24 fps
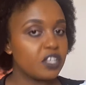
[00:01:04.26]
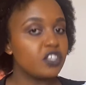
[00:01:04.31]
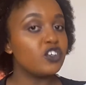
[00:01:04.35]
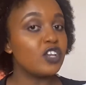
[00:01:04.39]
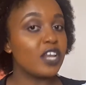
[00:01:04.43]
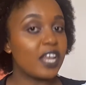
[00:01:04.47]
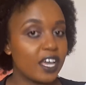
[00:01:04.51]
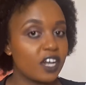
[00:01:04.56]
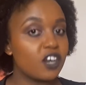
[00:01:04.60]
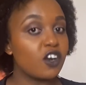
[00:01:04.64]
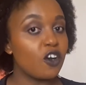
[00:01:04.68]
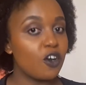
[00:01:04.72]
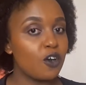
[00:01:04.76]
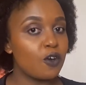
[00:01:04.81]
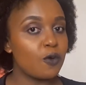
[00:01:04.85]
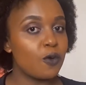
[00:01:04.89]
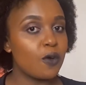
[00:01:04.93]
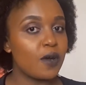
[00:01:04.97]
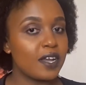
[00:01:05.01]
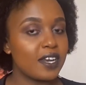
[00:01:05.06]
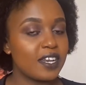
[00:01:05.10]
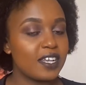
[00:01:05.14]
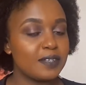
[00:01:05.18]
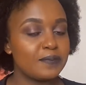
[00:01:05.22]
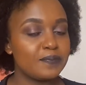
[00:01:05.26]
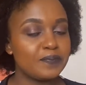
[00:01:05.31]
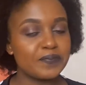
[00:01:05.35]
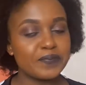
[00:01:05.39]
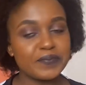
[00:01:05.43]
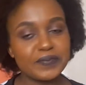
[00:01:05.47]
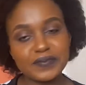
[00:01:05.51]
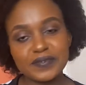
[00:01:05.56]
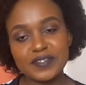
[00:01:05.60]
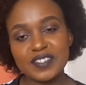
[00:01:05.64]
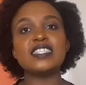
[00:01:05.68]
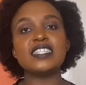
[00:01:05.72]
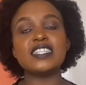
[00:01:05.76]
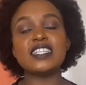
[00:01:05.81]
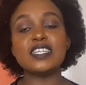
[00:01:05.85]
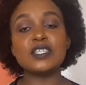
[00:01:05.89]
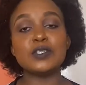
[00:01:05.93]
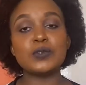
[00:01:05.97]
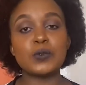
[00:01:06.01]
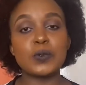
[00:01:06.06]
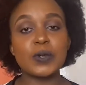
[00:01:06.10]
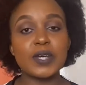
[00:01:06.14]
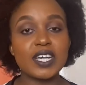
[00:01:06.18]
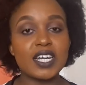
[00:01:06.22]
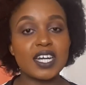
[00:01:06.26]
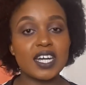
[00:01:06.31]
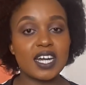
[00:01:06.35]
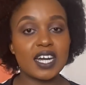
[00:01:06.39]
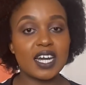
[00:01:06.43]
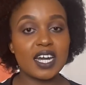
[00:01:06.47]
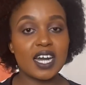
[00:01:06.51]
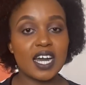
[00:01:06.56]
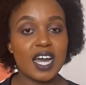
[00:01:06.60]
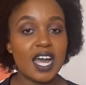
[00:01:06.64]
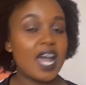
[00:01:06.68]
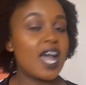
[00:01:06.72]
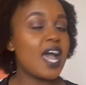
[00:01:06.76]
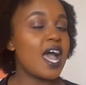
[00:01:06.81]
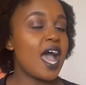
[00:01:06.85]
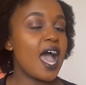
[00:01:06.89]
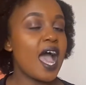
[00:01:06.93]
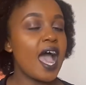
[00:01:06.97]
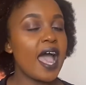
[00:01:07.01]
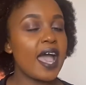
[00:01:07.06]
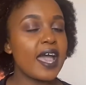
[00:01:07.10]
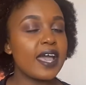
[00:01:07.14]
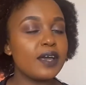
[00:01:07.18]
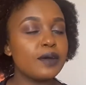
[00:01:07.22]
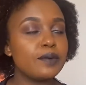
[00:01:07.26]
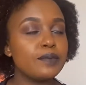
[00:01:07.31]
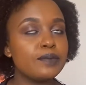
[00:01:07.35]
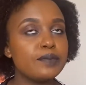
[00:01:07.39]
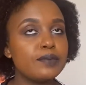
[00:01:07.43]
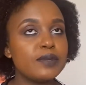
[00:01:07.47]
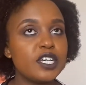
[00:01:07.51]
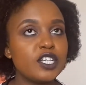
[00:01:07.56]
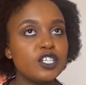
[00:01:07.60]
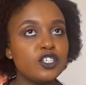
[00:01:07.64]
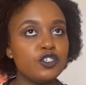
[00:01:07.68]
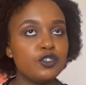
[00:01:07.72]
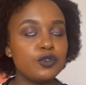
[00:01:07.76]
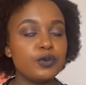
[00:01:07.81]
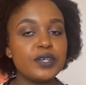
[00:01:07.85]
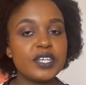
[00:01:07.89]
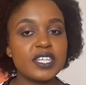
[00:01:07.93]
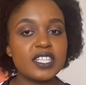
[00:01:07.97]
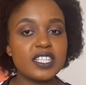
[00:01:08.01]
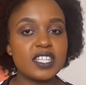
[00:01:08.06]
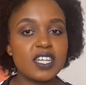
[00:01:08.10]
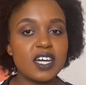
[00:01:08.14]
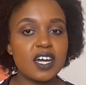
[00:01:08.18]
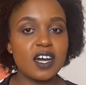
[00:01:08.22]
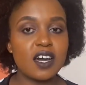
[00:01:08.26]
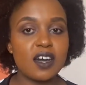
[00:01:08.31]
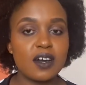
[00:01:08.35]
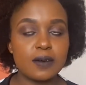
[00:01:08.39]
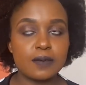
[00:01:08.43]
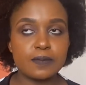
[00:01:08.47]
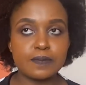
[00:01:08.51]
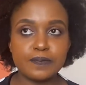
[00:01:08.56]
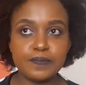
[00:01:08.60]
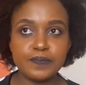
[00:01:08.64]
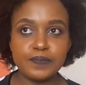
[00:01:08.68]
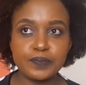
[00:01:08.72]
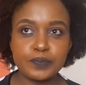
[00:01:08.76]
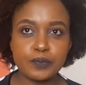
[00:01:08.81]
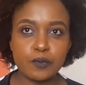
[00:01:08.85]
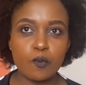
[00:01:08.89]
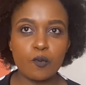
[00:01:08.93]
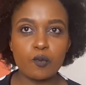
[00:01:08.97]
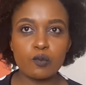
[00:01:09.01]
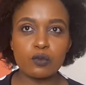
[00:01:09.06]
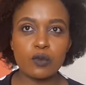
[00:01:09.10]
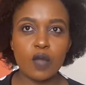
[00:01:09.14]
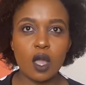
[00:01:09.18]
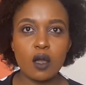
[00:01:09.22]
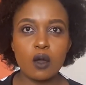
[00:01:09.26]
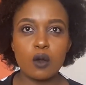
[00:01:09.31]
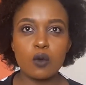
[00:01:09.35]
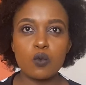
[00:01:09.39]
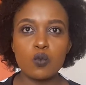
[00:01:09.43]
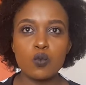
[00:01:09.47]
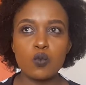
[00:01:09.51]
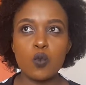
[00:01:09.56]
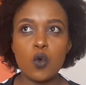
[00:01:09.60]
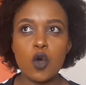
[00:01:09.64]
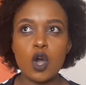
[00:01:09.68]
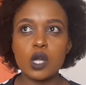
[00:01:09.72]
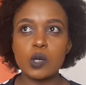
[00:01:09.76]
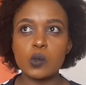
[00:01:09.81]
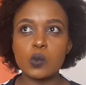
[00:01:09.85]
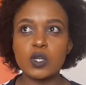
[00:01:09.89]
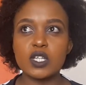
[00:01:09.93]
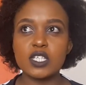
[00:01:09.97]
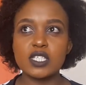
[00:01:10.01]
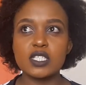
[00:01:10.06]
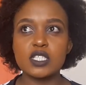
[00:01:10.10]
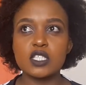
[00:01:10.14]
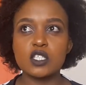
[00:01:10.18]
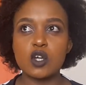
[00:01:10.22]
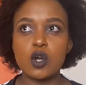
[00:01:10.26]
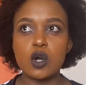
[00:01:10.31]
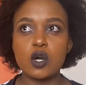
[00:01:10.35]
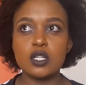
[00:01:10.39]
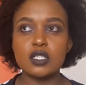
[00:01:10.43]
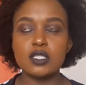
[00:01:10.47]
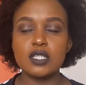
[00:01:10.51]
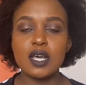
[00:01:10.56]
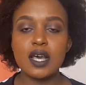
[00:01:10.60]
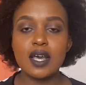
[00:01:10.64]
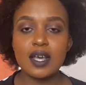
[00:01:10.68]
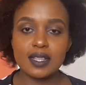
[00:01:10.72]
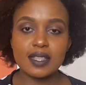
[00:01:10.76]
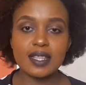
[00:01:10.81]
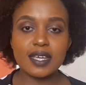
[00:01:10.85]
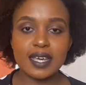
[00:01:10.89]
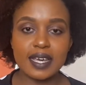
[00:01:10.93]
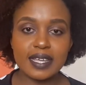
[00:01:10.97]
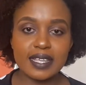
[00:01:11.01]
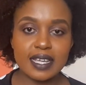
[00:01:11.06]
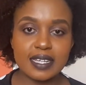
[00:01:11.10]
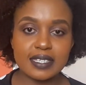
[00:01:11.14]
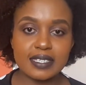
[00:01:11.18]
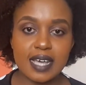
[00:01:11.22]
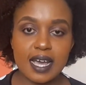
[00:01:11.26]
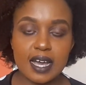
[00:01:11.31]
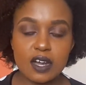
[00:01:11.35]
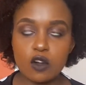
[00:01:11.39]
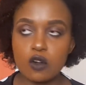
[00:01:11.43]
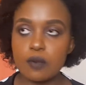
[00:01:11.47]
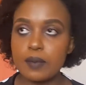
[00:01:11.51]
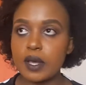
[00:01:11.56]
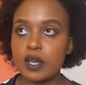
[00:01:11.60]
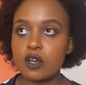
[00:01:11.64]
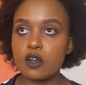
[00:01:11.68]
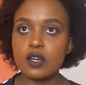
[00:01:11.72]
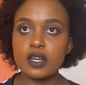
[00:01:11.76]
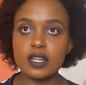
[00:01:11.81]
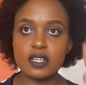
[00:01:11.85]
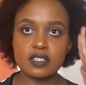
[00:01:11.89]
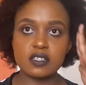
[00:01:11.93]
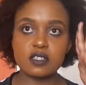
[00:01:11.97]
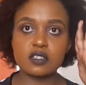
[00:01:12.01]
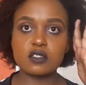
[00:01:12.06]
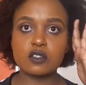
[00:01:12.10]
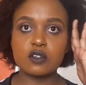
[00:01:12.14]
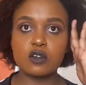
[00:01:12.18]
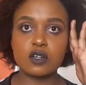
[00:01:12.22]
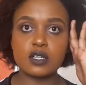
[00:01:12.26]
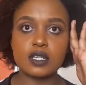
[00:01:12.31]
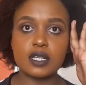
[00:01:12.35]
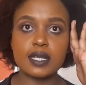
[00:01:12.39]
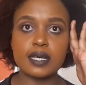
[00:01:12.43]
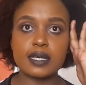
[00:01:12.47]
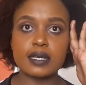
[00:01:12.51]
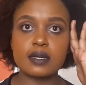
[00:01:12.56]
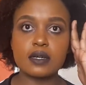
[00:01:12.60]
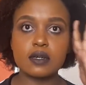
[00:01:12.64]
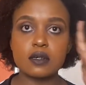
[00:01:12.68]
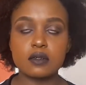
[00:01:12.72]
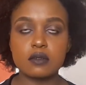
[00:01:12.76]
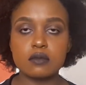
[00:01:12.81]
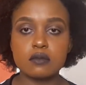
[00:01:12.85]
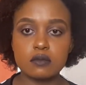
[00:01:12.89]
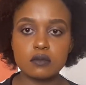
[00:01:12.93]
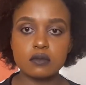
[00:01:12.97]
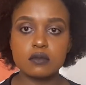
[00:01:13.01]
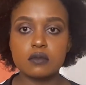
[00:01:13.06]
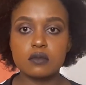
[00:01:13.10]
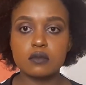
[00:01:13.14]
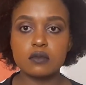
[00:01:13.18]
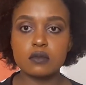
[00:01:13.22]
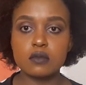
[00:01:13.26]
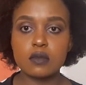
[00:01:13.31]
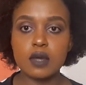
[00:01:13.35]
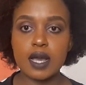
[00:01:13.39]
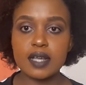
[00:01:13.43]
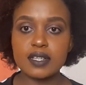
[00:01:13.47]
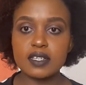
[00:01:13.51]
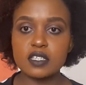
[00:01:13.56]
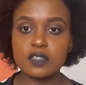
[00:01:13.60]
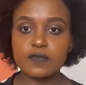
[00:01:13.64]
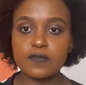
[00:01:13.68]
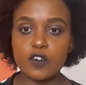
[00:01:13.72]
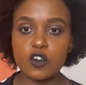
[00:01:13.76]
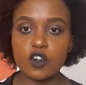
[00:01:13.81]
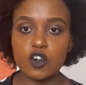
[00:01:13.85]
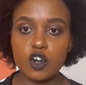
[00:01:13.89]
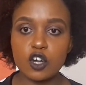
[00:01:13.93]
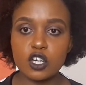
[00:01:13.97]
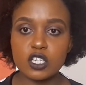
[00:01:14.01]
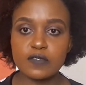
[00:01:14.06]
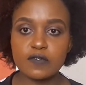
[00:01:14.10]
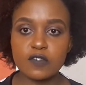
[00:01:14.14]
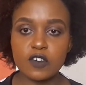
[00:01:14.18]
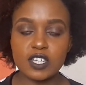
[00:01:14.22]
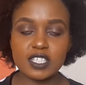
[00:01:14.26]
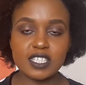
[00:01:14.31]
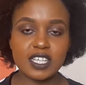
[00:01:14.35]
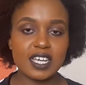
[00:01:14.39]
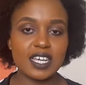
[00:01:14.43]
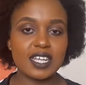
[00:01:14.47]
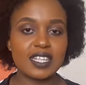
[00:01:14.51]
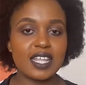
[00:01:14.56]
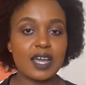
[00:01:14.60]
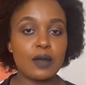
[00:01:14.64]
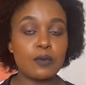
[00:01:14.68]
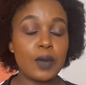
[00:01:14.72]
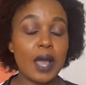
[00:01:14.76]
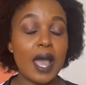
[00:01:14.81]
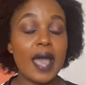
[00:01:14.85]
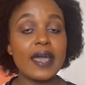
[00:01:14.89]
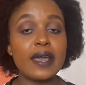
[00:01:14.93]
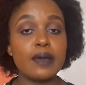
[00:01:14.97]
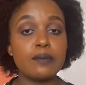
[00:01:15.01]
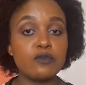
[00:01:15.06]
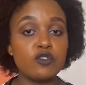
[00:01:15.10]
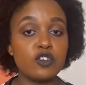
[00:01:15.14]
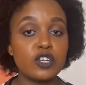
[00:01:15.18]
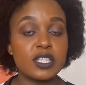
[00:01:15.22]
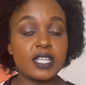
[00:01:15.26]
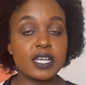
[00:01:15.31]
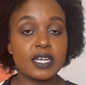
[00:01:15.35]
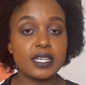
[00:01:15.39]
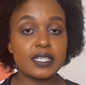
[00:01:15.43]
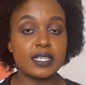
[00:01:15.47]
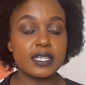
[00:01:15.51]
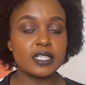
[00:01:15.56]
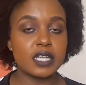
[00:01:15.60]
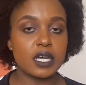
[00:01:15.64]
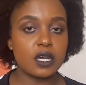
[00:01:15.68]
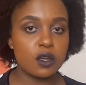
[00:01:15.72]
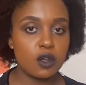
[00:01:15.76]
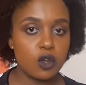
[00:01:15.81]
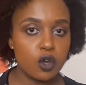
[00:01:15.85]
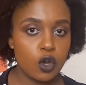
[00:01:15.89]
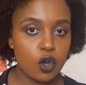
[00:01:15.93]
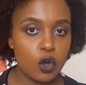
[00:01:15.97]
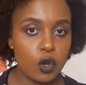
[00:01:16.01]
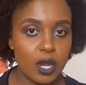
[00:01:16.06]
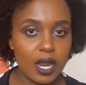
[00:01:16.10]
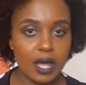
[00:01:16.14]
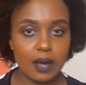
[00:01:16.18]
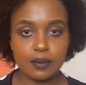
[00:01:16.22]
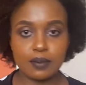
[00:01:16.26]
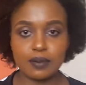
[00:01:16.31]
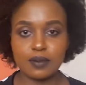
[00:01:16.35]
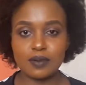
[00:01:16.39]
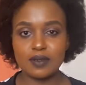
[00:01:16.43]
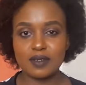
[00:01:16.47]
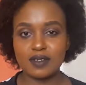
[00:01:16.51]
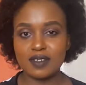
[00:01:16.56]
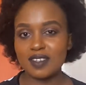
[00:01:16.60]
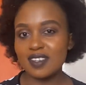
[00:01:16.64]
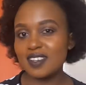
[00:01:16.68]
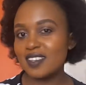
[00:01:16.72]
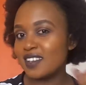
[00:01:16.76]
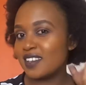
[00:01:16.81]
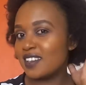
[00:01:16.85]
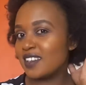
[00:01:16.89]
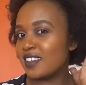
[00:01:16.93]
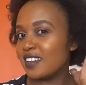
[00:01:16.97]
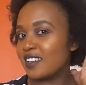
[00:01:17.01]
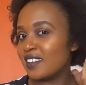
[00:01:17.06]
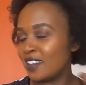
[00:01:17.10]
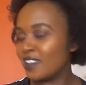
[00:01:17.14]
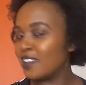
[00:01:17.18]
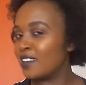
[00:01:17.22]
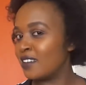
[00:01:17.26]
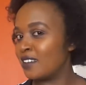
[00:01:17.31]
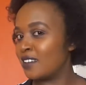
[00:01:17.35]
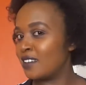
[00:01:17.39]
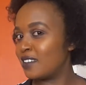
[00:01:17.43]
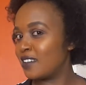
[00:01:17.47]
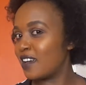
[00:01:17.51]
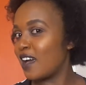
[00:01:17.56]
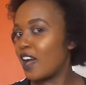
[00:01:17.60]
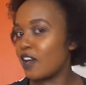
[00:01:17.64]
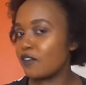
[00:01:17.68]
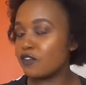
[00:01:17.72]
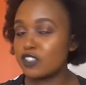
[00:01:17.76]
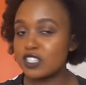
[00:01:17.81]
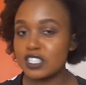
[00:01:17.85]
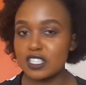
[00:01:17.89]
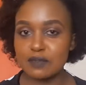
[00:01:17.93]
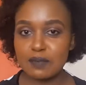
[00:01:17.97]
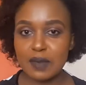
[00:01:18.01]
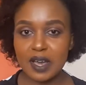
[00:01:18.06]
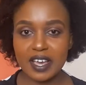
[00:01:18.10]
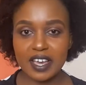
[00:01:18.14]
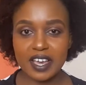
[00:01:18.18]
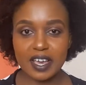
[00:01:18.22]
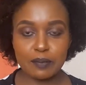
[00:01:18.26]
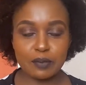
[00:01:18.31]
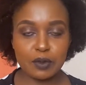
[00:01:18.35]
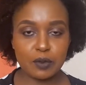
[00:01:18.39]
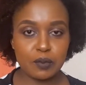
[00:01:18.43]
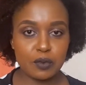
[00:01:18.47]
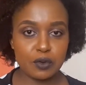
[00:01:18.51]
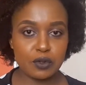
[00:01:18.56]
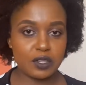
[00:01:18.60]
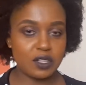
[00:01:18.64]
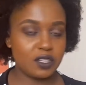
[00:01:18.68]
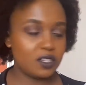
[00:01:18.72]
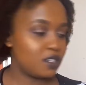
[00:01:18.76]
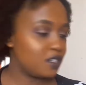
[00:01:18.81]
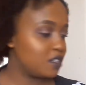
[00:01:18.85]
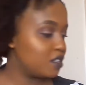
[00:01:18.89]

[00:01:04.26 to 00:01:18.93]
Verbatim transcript: you like awkward this week i am doing the um, what what is it called the kenyan tag oh my god i just got like i just forgot for a second that i am doing the kenyan tag hold up have you seen my hair people